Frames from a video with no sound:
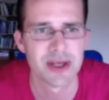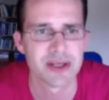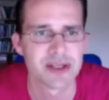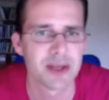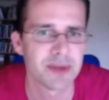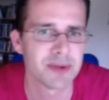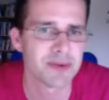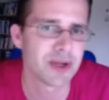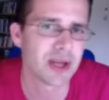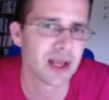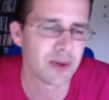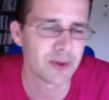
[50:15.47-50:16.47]
Sometimes
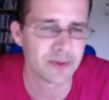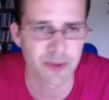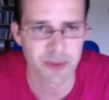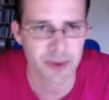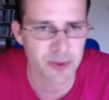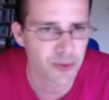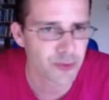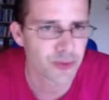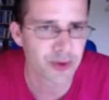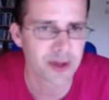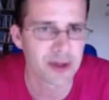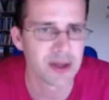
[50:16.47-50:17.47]
you can look for
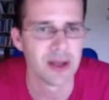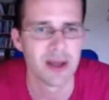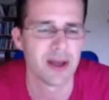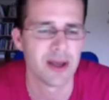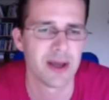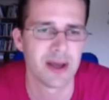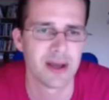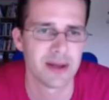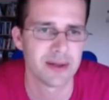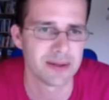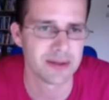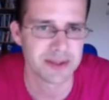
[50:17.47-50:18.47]
maneuver,
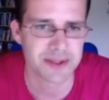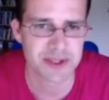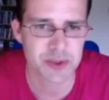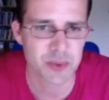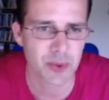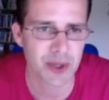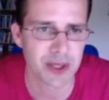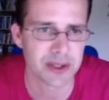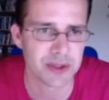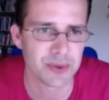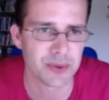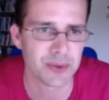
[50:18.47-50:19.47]
and in this way,
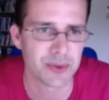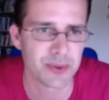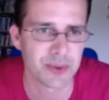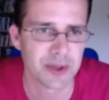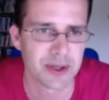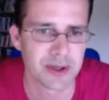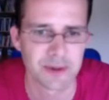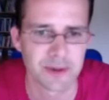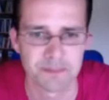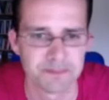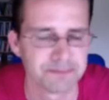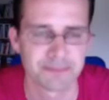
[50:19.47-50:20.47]
you
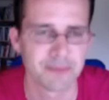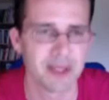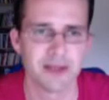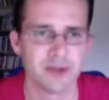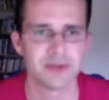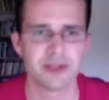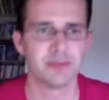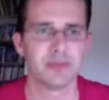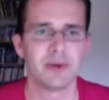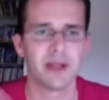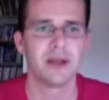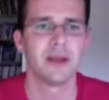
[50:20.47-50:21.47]
um, yeah, you
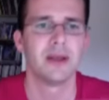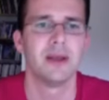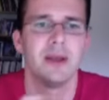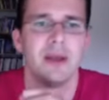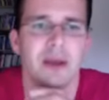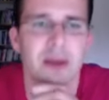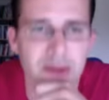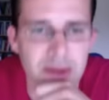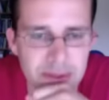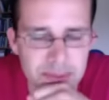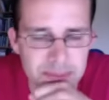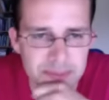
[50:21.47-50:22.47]
simply
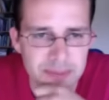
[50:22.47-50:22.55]
uh,